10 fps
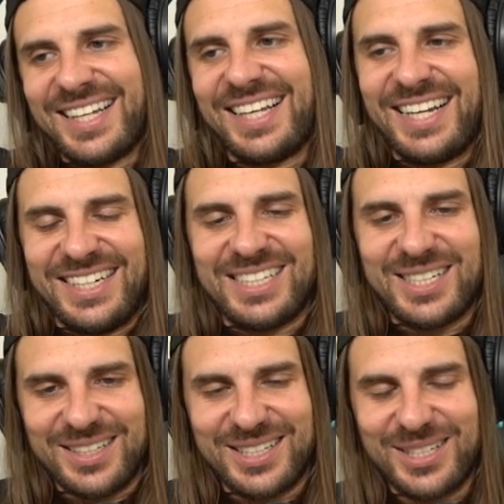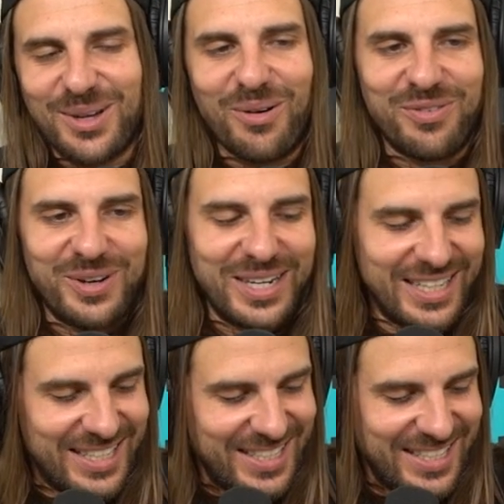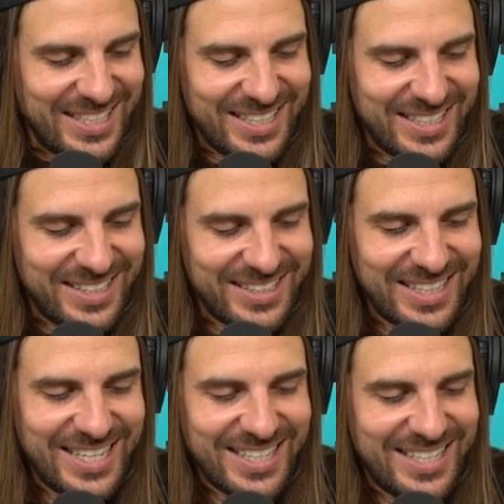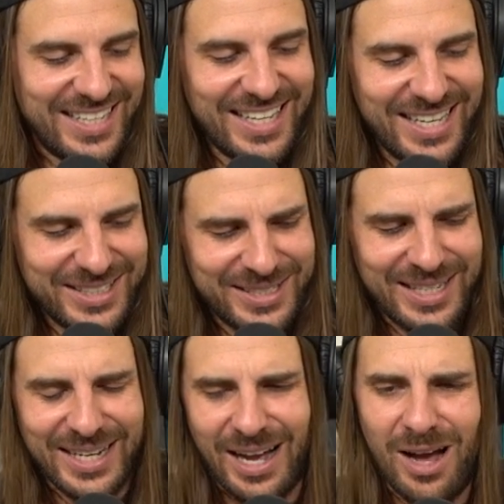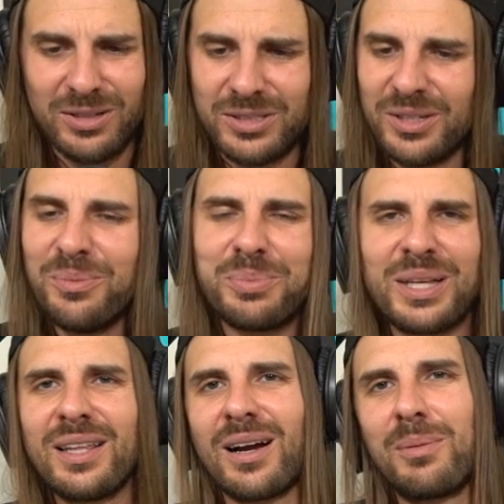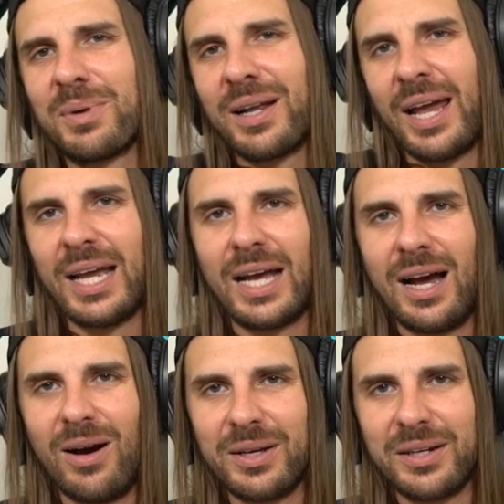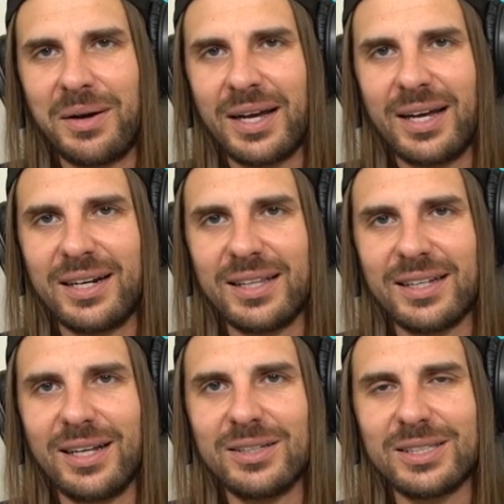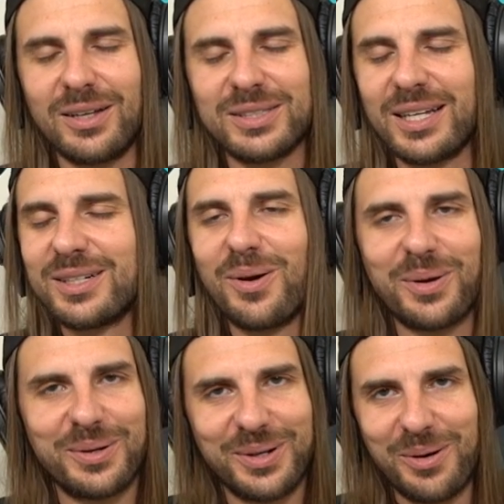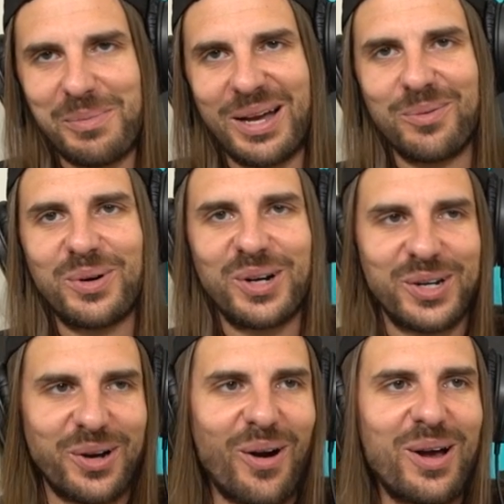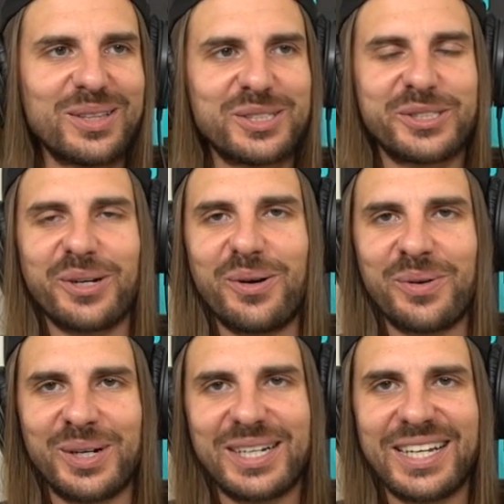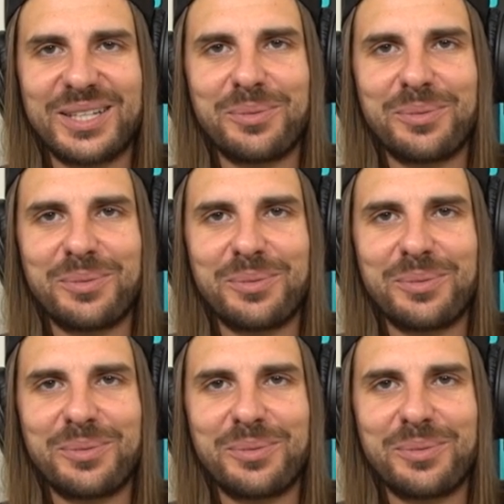And it's just so funny. He's like, I'll still be there. I'm going to hang out. I got nothing else. I was like, no, man. You're on the show. We're going to get